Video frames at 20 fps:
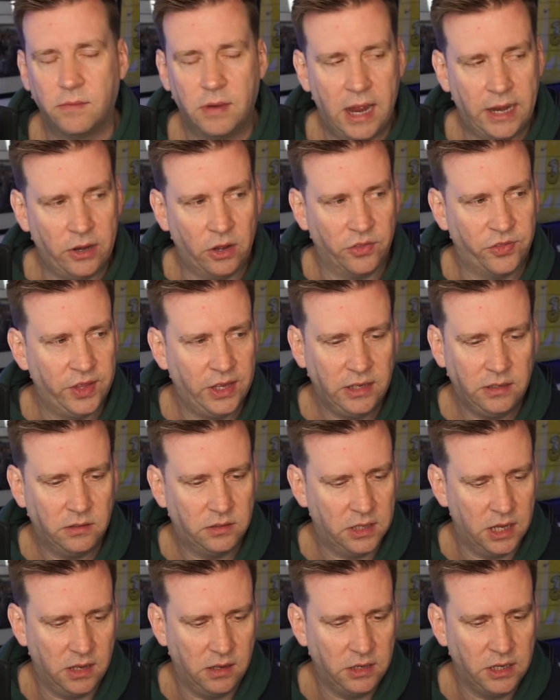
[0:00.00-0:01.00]
And I think
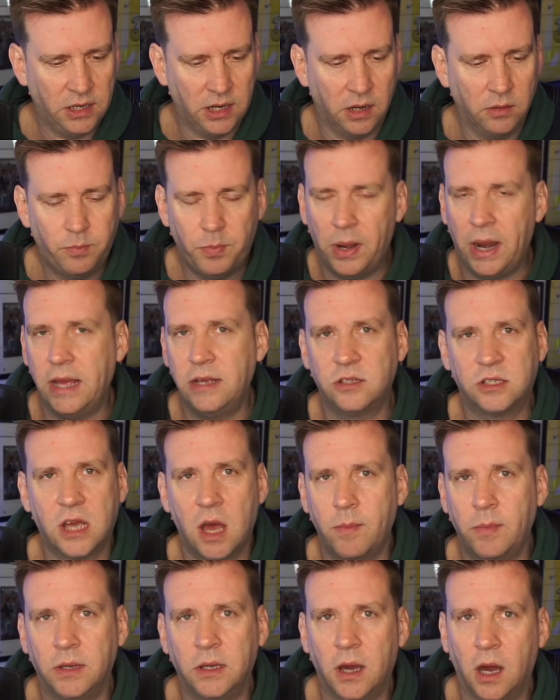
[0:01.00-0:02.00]
that, you know, players
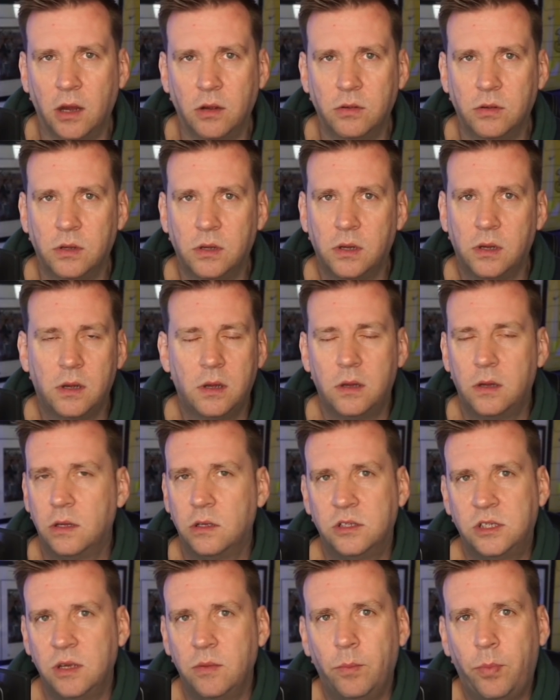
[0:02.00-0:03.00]
come and go.
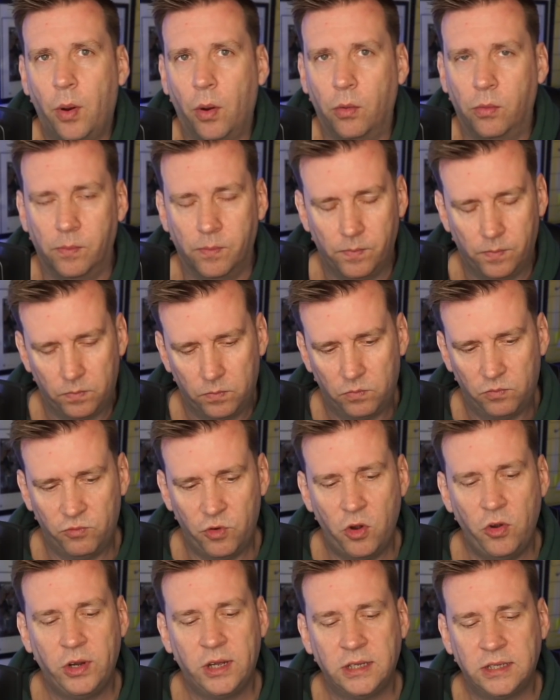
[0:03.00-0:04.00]
Simple.
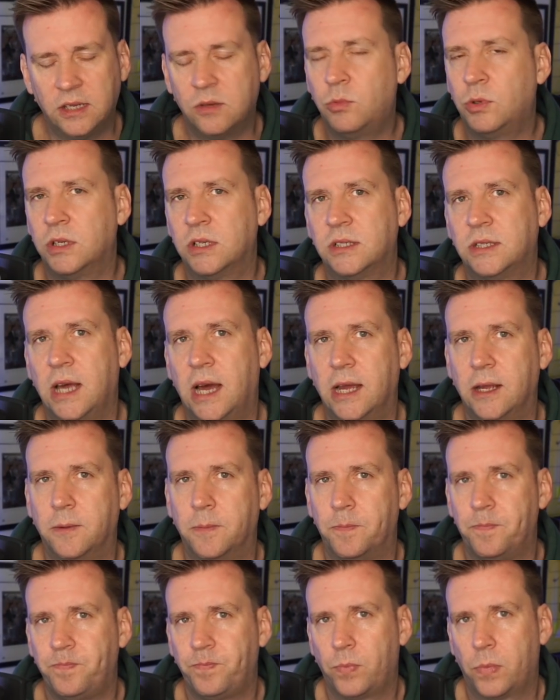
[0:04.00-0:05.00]
Rudiger doesn't want to stay.
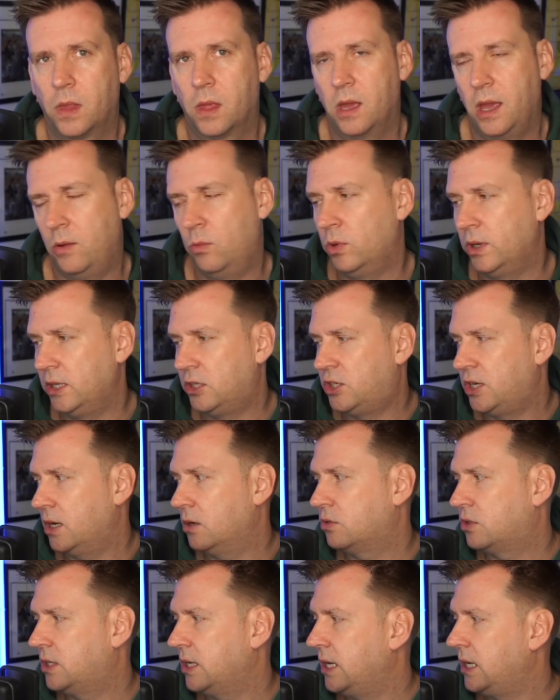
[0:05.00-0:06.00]
He wanted
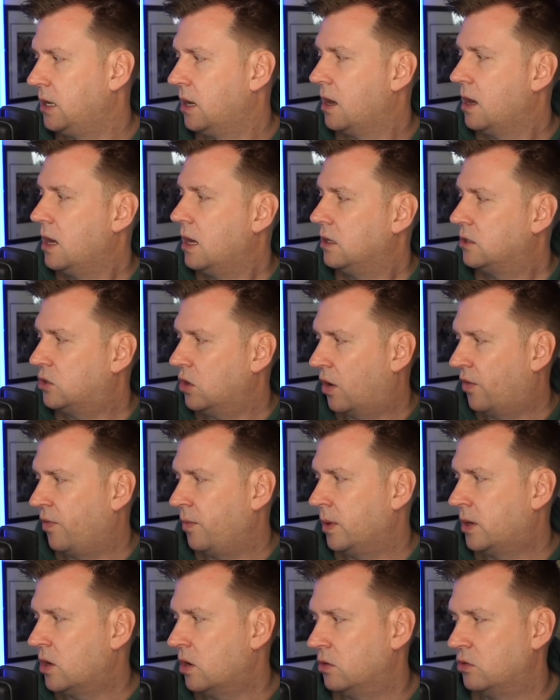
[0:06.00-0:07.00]
Chelsea to offer him
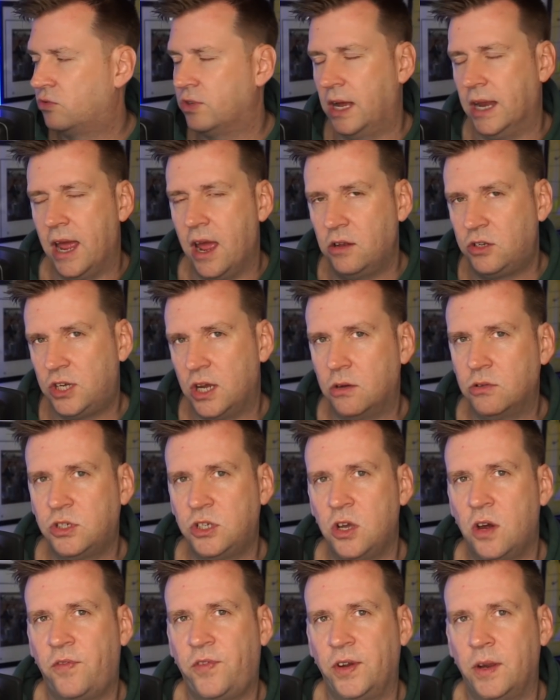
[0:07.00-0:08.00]
a contract.
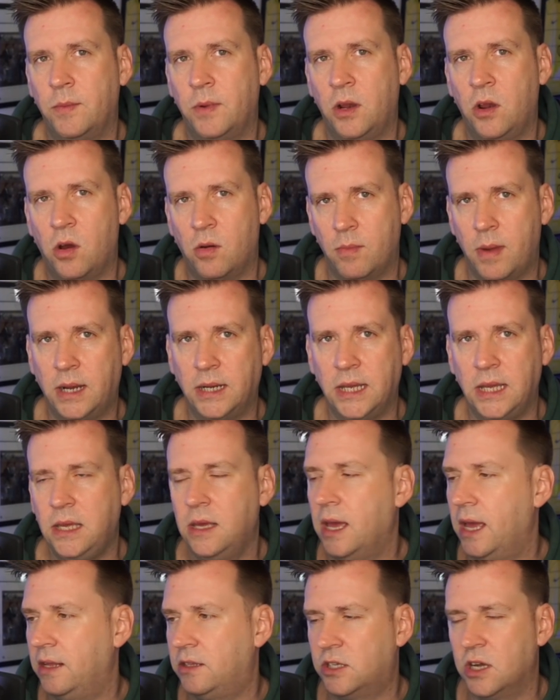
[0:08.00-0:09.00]
Chelsea offered him a lot of money.
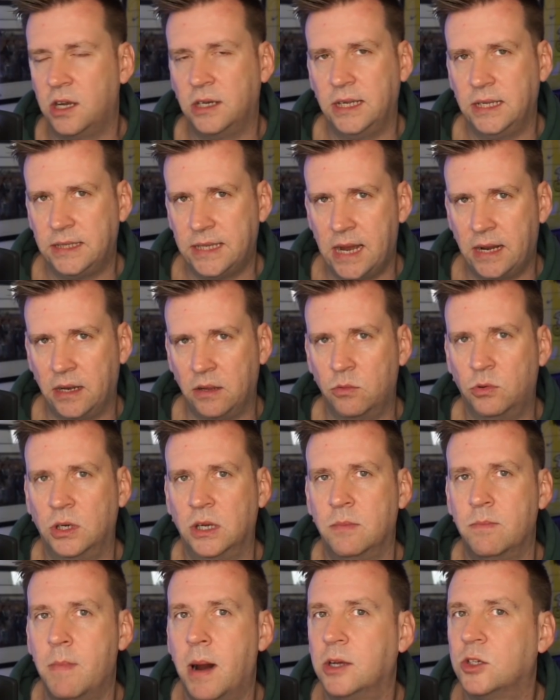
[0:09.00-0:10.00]
He turned it down. He
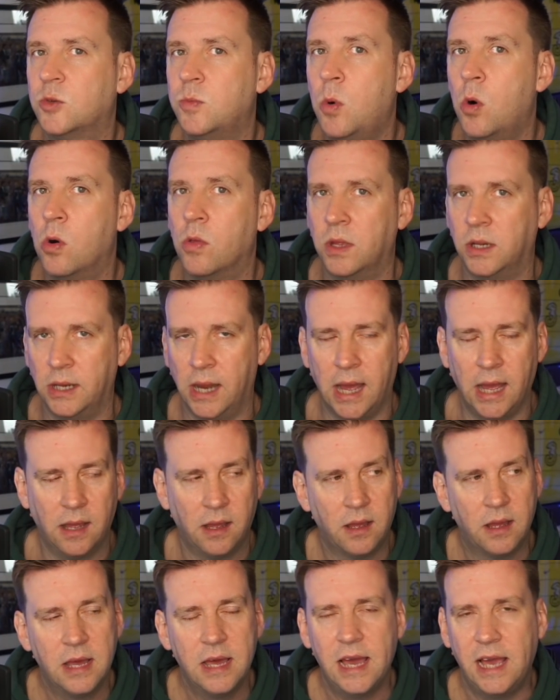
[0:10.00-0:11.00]
wanted much more than that.
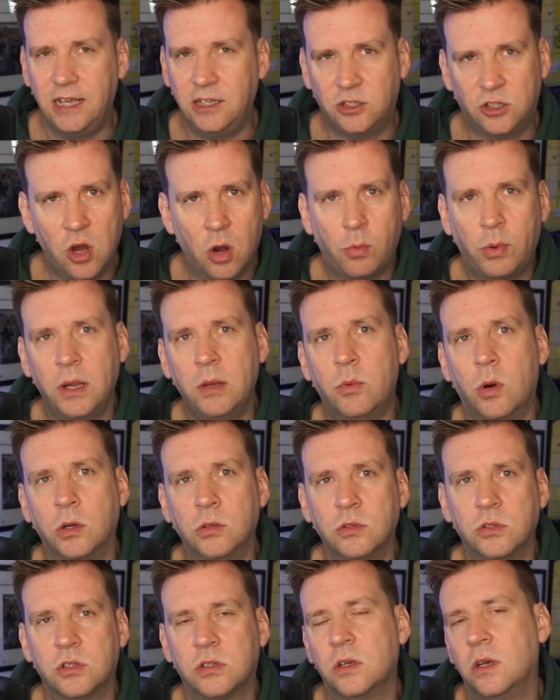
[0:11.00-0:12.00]
He's got what he
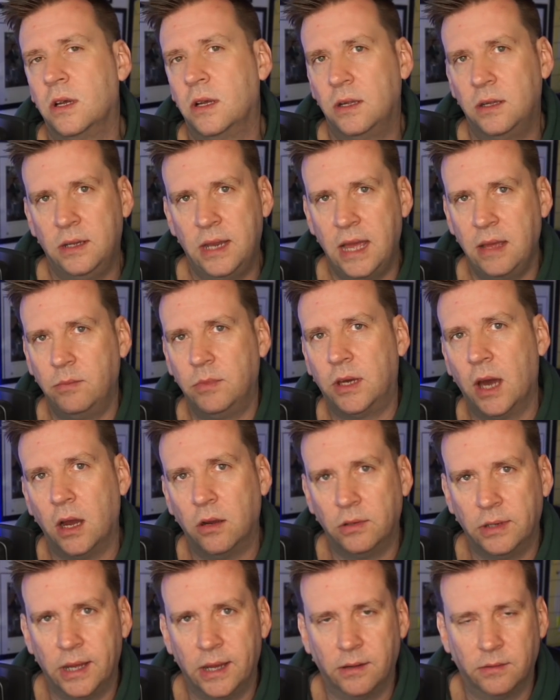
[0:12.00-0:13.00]
wants. Let him go
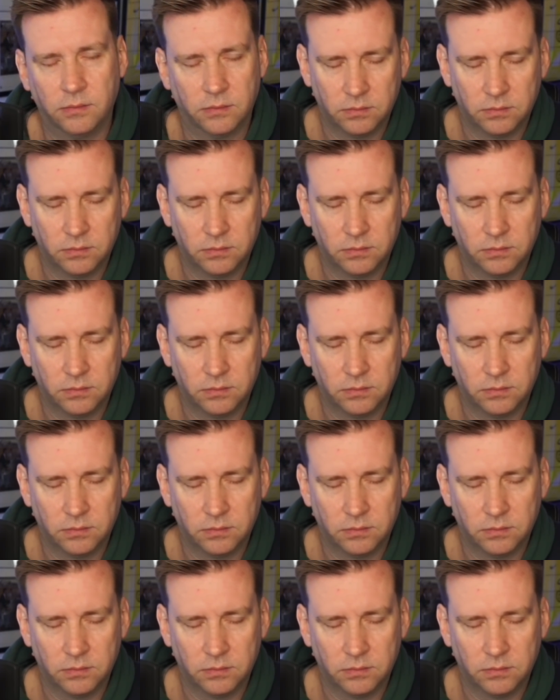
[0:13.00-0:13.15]
now.